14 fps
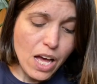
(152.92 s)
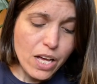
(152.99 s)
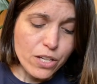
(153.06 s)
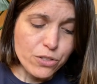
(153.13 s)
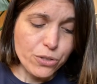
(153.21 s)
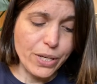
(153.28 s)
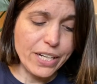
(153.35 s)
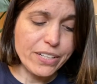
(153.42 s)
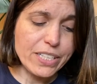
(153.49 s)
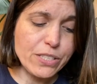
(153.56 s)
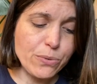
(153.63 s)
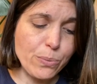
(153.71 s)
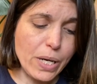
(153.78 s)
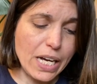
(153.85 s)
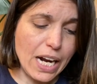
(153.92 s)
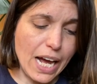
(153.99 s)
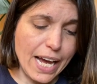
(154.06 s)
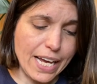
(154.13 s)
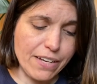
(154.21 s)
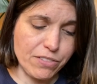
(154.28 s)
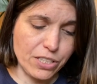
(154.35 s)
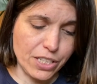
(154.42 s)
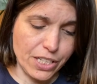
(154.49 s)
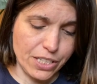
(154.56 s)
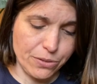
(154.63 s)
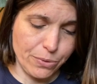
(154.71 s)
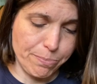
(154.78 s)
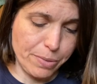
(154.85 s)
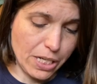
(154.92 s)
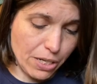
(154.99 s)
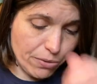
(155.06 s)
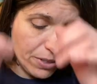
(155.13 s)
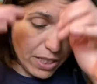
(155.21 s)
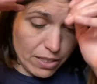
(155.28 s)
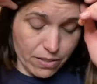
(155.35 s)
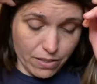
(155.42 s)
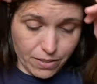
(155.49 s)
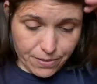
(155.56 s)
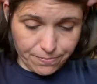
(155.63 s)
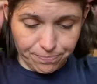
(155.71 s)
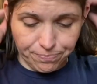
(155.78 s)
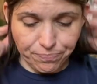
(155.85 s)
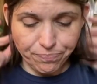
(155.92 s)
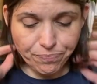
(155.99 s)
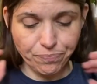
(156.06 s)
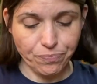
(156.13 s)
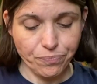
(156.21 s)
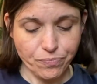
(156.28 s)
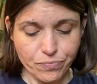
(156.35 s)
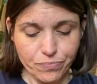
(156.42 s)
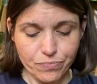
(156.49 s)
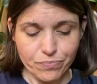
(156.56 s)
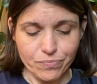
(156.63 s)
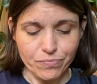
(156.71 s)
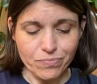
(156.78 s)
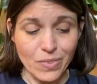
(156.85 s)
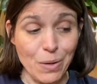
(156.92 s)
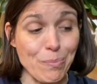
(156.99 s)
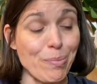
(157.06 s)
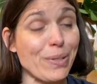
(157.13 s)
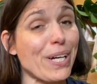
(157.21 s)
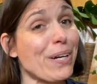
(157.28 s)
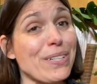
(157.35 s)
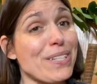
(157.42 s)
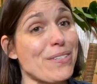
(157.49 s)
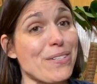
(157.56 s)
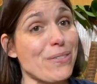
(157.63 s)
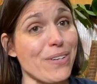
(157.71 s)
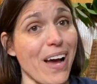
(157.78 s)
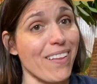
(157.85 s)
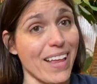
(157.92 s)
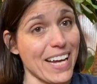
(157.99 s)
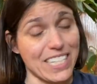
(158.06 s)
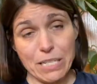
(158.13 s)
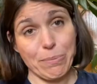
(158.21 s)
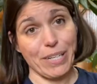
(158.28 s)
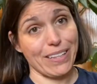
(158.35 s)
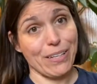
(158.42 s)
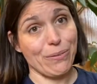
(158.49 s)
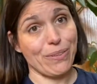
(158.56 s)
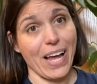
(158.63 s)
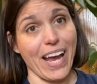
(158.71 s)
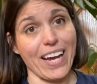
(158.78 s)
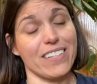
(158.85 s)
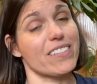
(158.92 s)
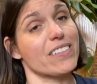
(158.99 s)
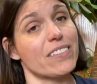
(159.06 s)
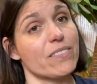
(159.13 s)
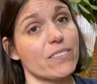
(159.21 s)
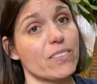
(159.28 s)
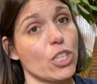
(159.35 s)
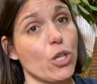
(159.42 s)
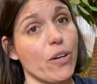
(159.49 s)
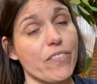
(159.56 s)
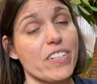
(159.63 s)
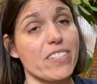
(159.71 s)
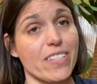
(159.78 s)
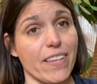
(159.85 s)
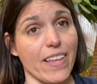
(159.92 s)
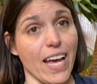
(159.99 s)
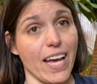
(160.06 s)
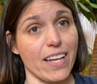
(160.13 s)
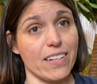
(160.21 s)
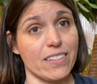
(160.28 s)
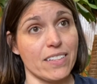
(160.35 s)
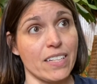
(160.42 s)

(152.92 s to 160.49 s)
So here is what I have learned with begonias. Begonias do not like to be in low light. Whoever said that,